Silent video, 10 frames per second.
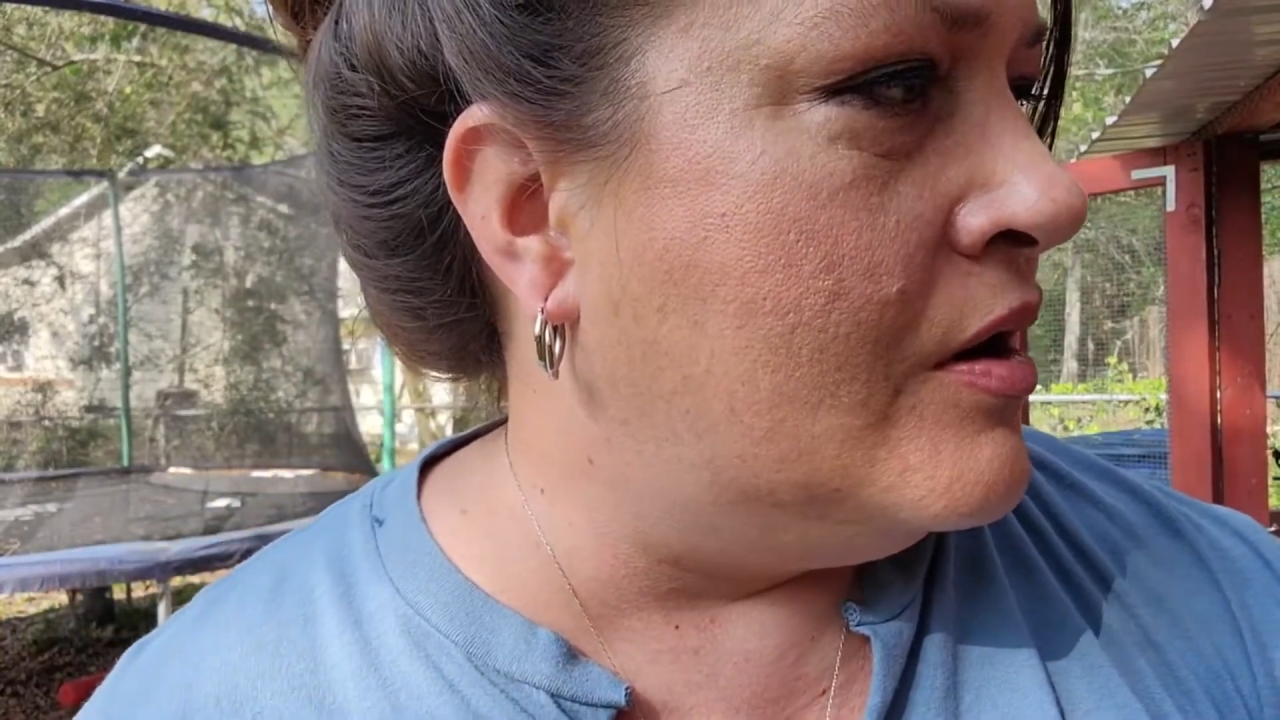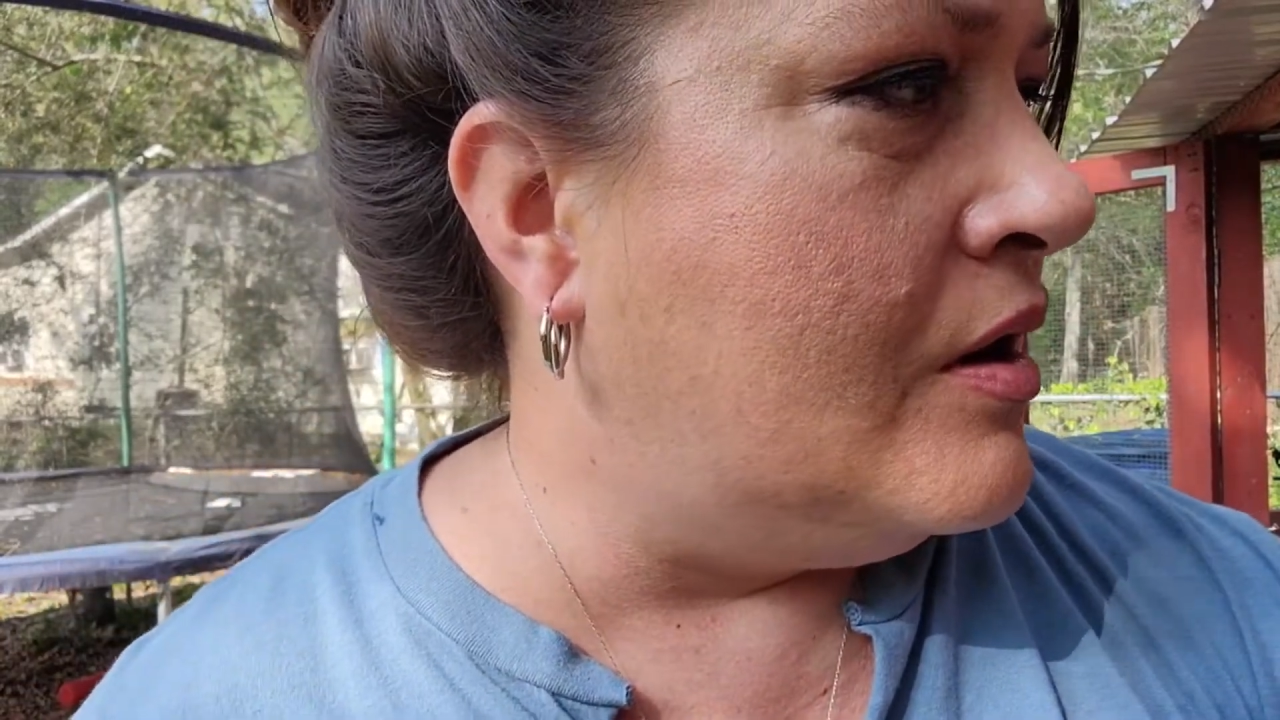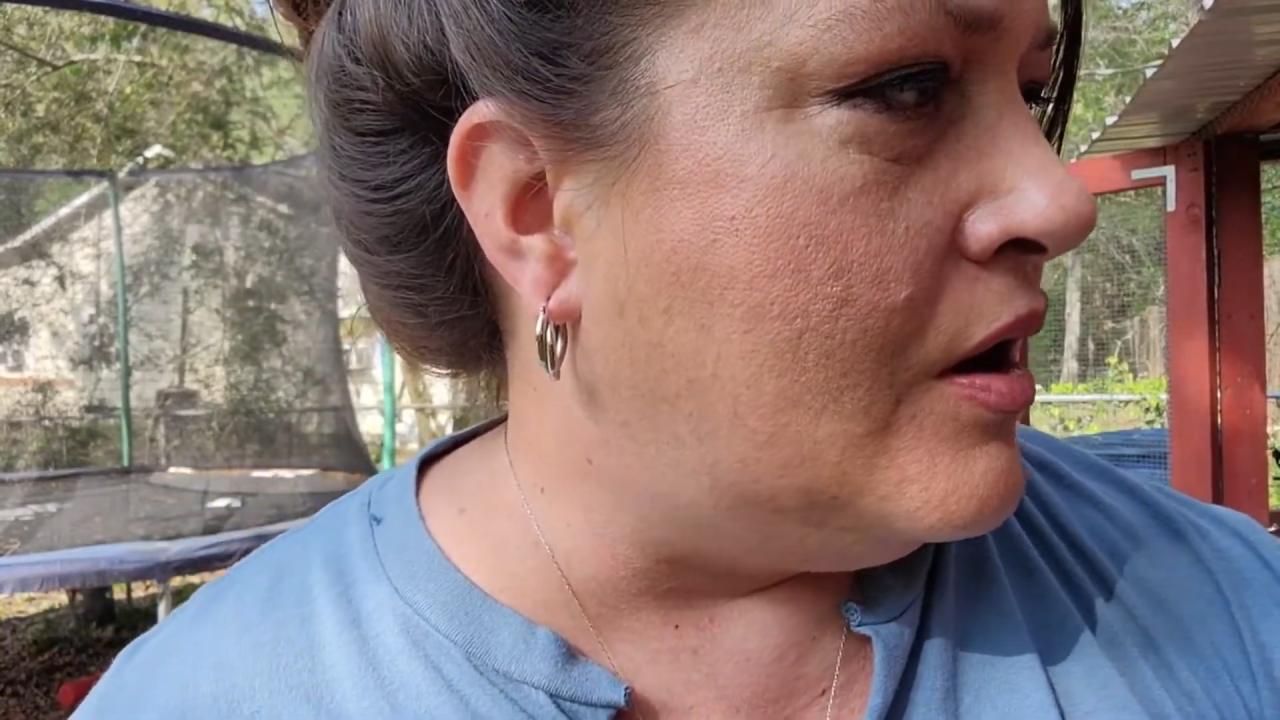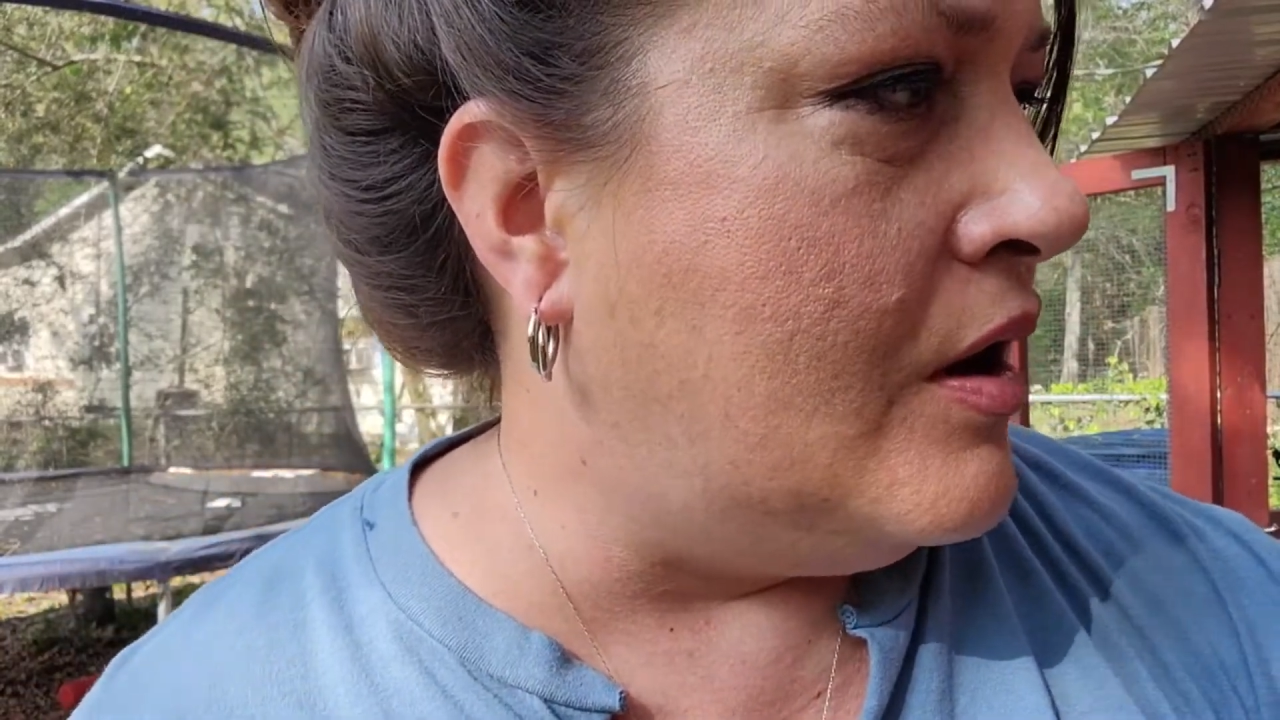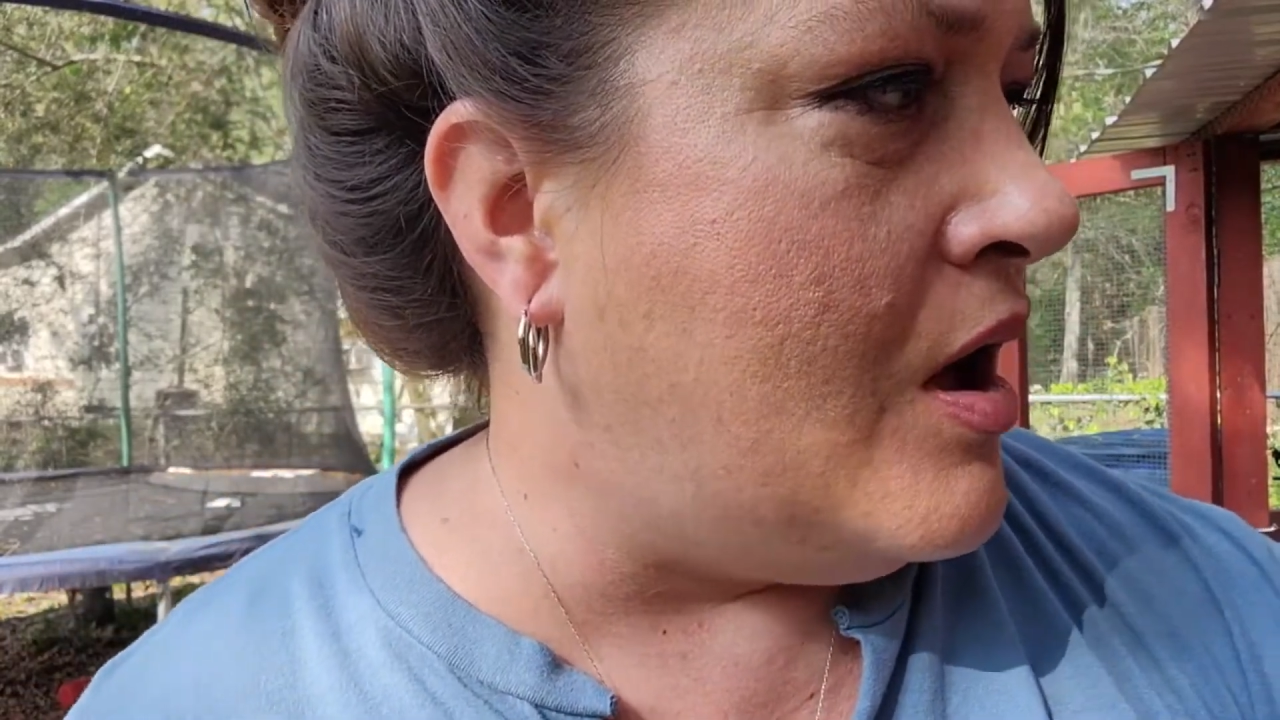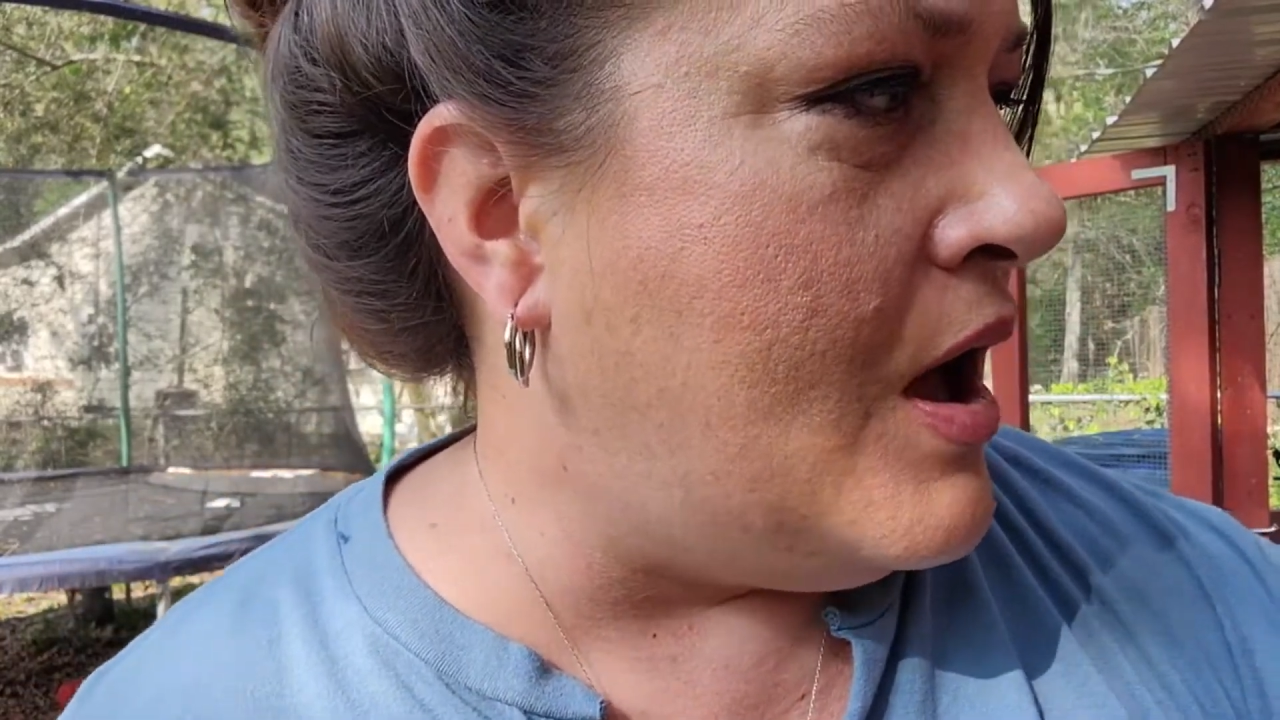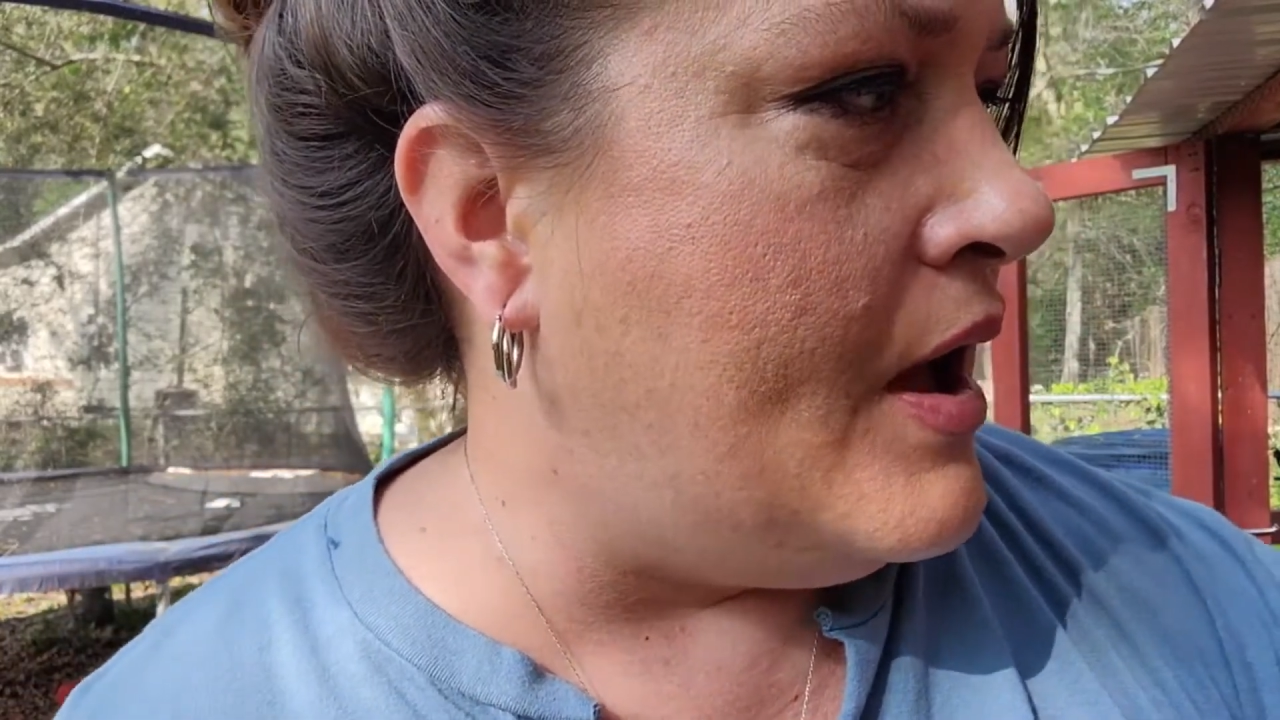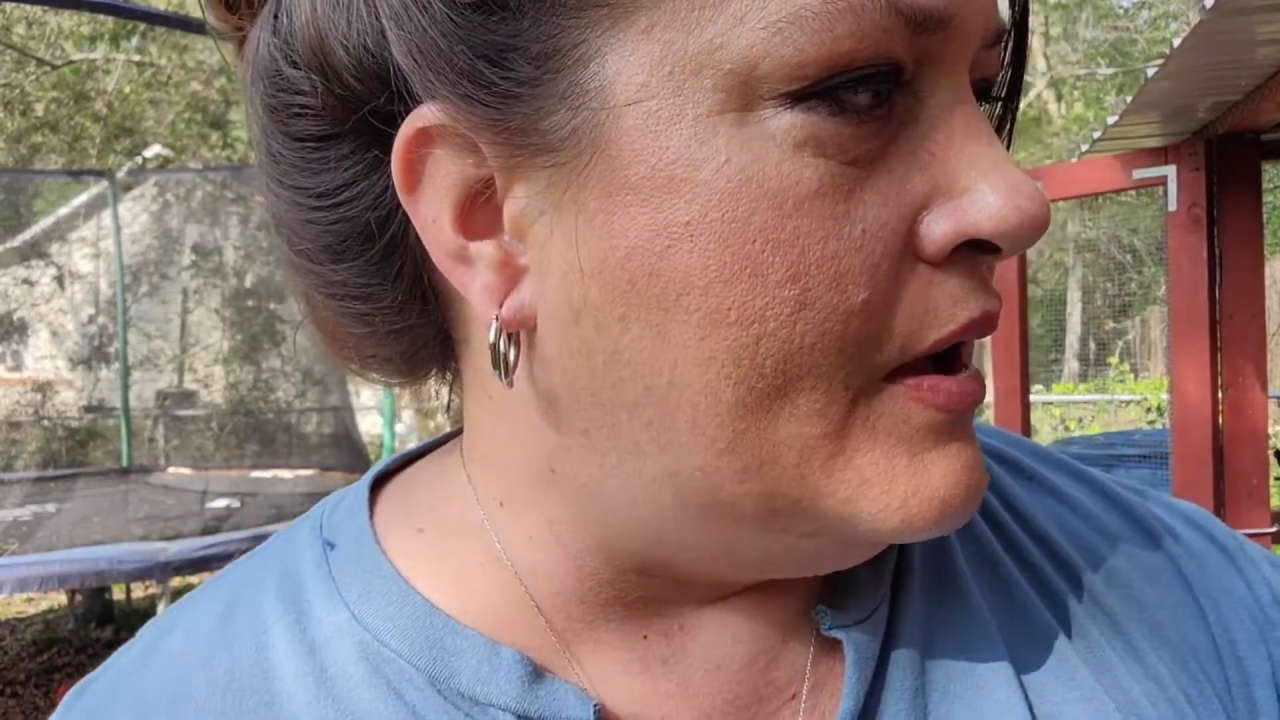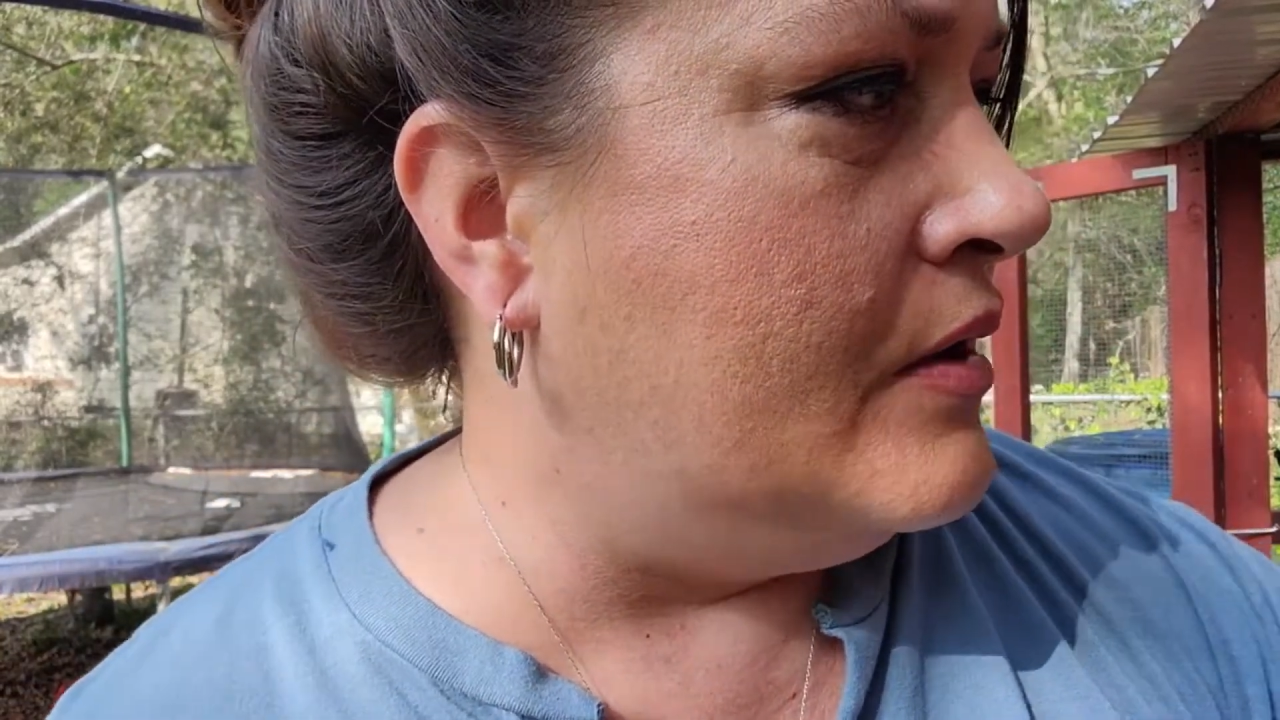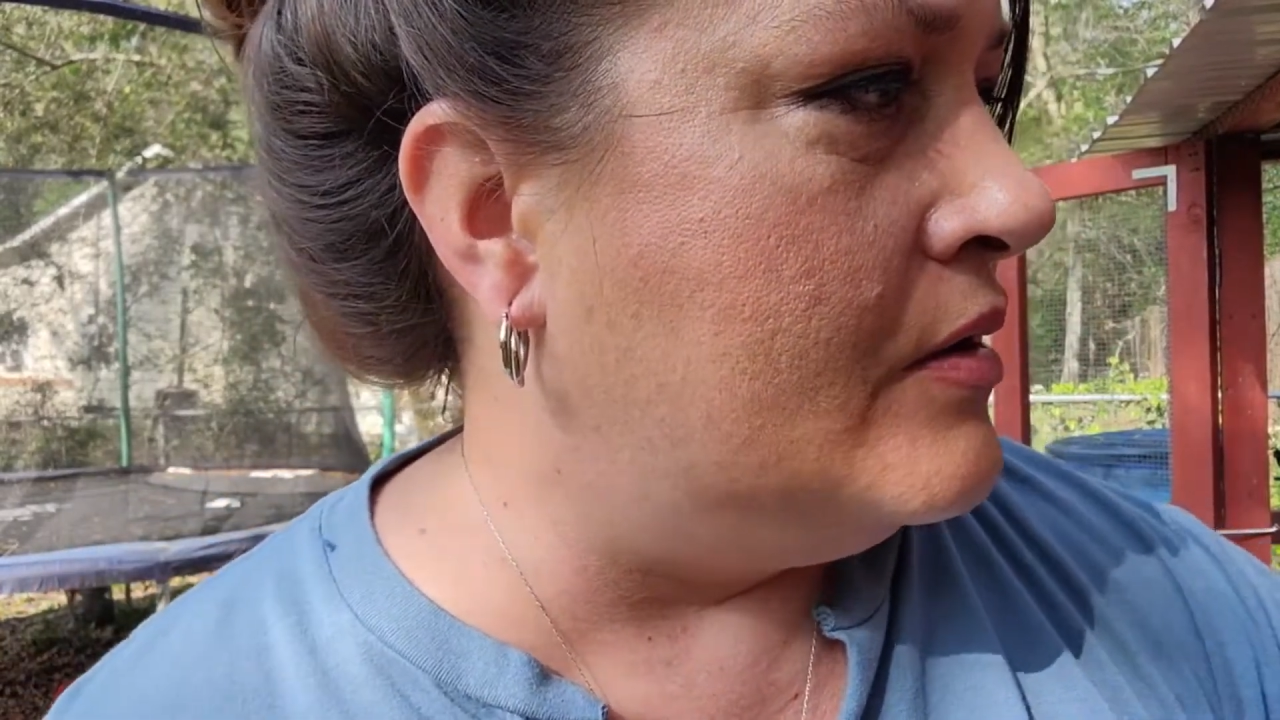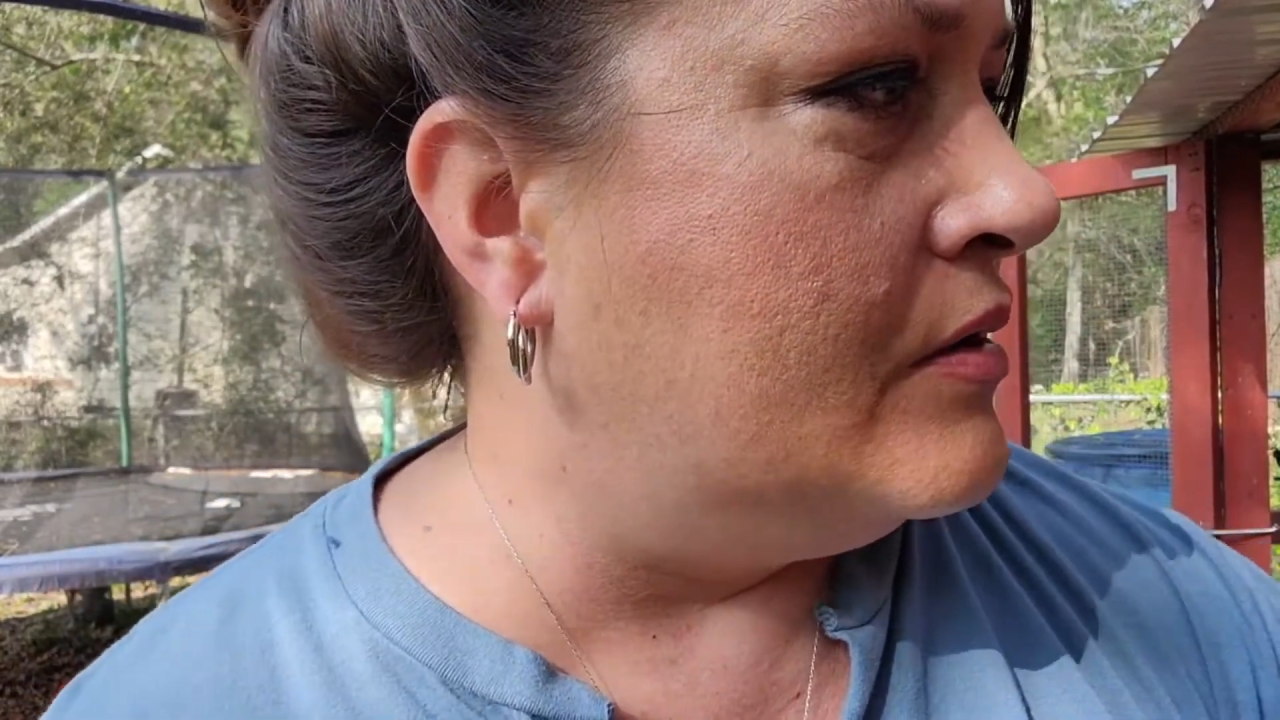Hi,